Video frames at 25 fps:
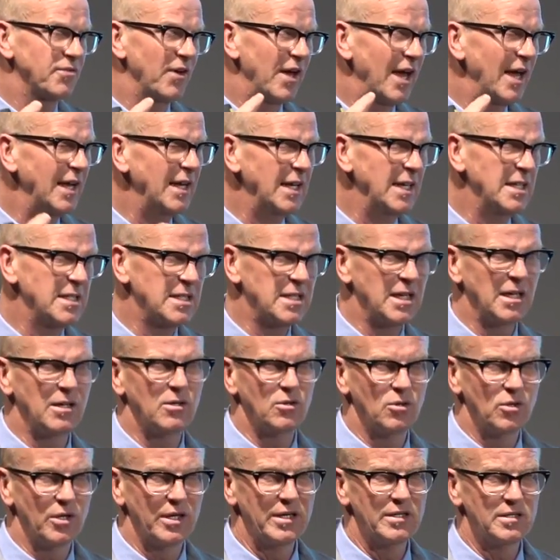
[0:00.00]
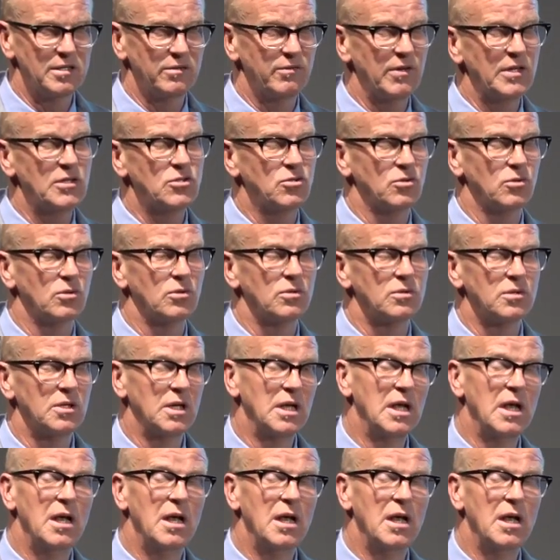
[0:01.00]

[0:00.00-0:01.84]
for any single individual.